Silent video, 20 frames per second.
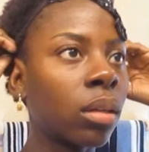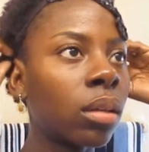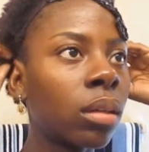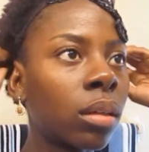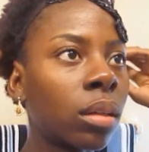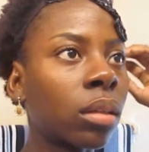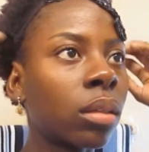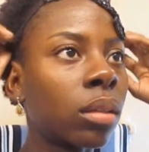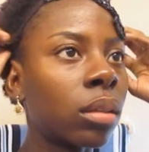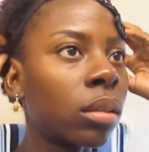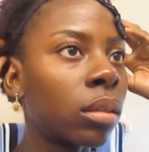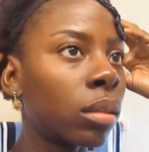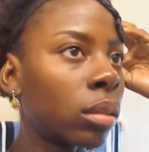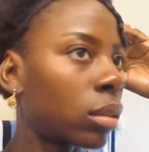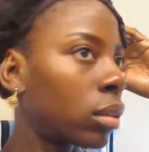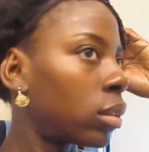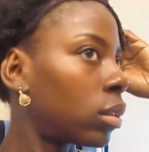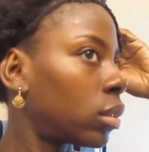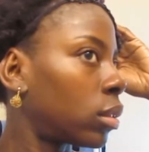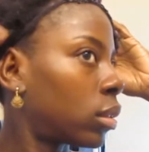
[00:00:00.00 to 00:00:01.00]

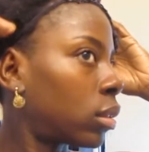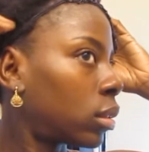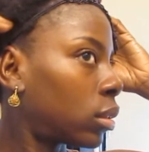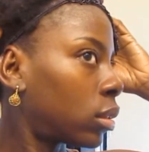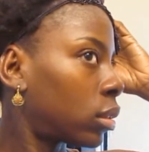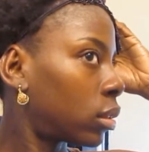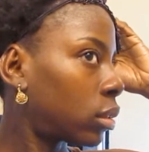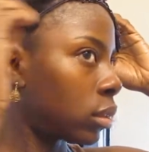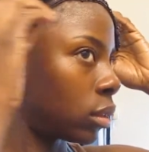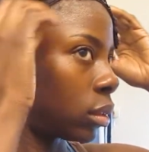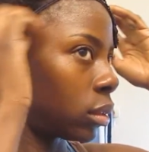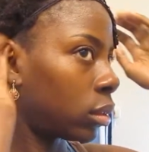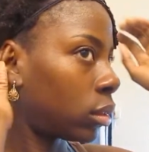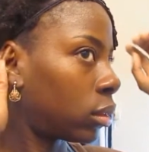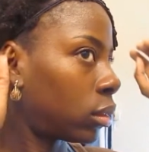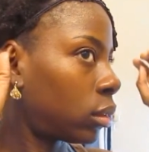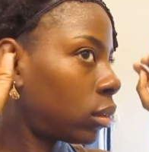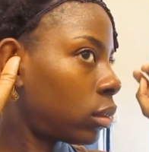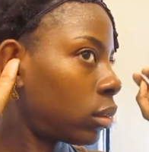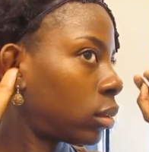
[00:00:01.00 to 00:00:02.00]

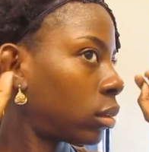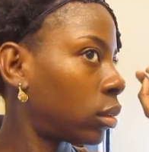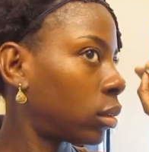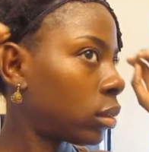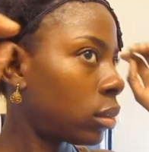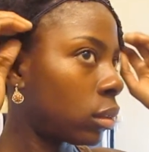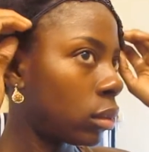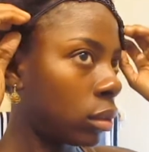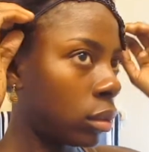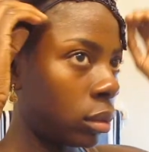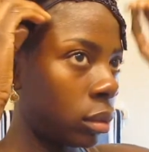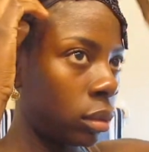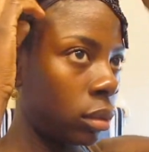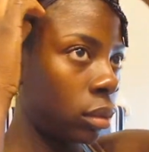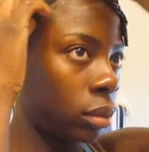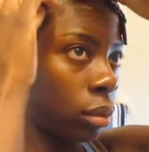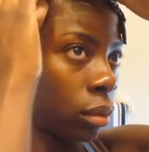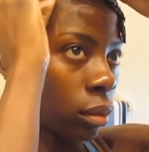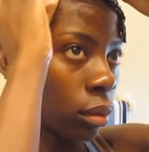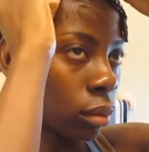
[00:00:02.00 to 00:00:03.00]

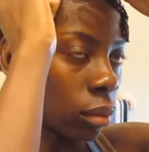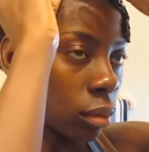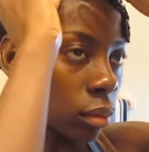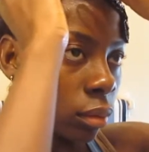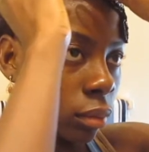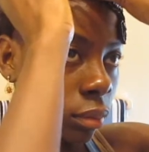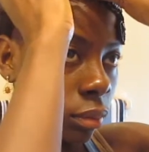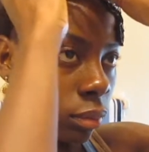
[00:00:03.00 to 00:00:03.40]
Nothing is said.